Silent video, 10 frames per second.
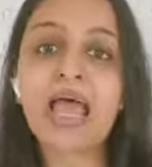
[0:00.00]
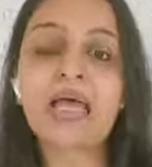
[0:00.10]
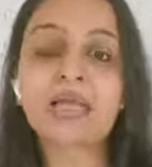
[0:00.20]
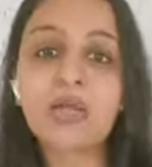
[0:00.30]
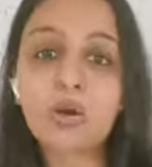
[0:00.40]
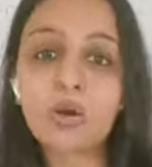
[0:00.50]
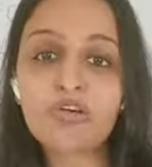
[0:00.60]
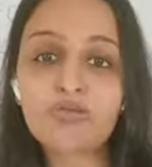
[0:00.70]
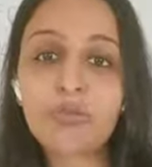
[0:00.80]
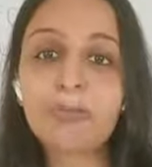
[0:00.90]
And a lot
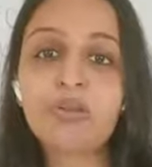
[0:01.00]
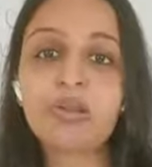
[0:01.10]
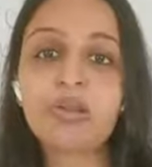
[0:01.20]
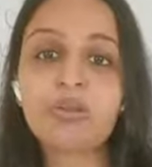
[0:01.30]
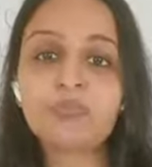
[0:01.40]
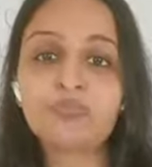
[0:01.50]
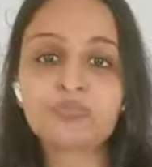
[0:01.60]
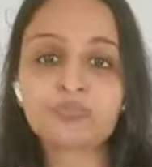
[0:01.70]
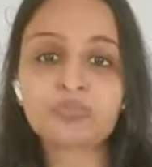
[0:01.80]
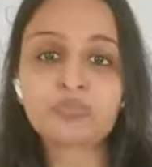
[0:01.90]
of people
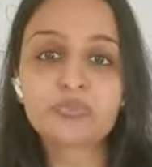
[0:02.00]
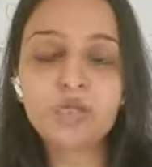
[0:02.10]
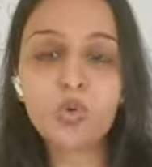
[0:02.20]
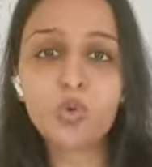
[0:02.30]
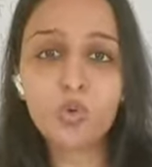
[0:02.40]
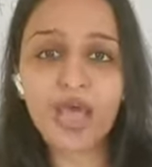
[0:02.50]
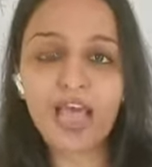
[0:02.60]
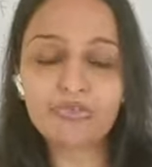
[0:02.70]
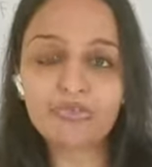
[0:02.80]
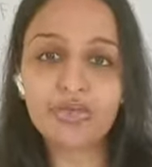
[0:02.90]
who
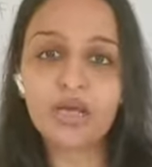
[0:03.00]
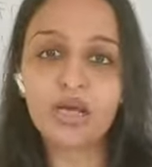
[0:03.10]
have